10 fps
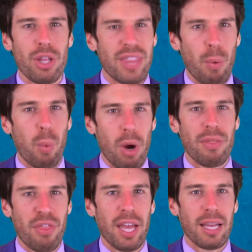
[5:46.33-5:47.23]
That
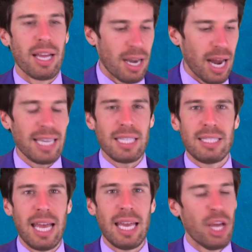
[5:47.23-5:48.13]
one thing. 9 to
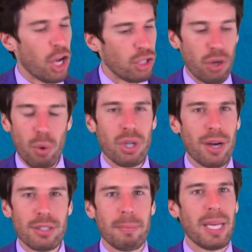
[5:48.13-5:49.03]
10, don't
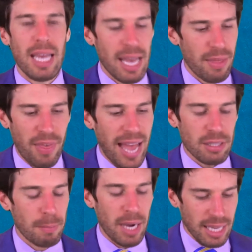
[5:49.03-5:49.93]
talk to me.
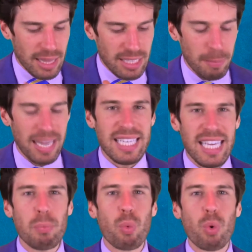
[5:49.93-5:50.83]
That's my that's my
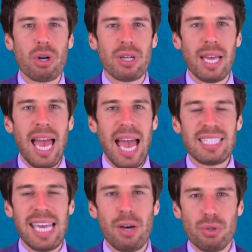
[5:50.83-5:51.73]
deep work
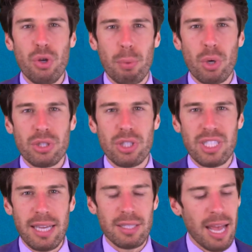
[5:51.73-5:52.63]
as Cal Newport
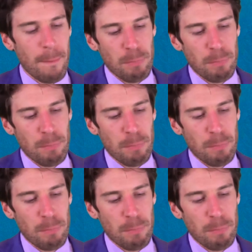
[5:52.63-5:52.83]
says.